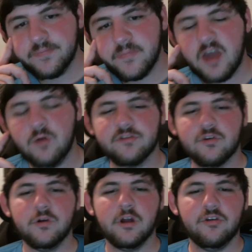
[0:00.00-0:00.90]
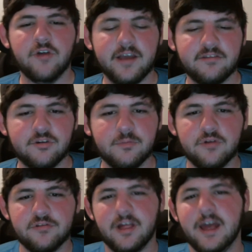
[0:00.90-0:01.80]
Hey, what's going on, you guys? Sir
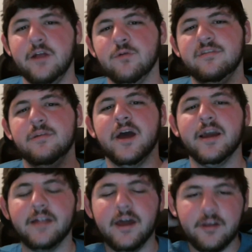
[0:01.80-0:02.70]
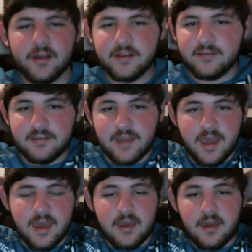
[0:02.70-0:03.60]
Burnz-a-lot here with Team High Cloud, and
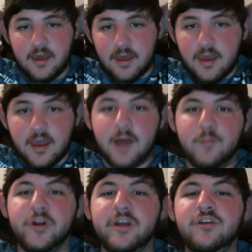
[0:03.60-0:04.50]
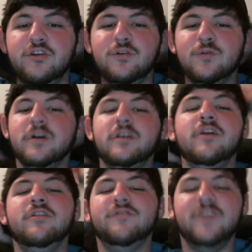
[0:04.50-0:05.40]
today I'm bringing you
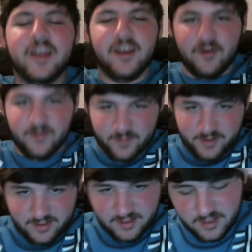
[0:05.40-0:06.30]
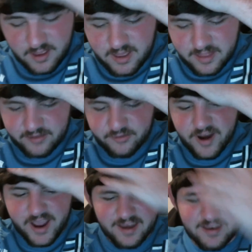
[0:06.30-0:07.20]
another video. That's
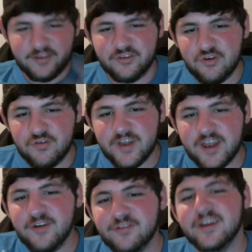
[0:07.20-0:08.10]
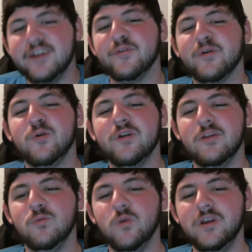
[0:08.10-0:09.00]
right, two videos getting recorded
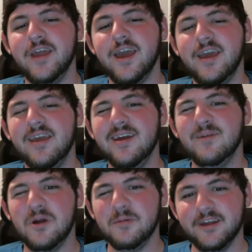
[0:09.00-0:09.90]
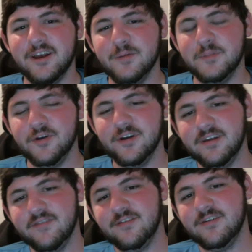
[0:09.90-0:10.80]
in one day. Probably going to upload on
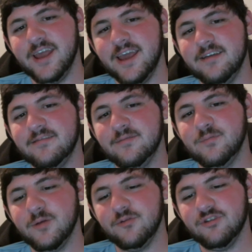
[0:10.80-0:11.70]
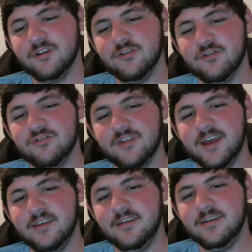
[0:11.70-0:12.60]
different days. Probably shouldn't have told you
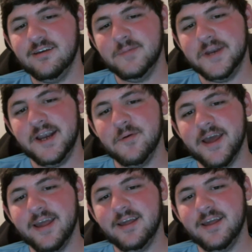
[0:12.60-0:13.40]
that. But anyway,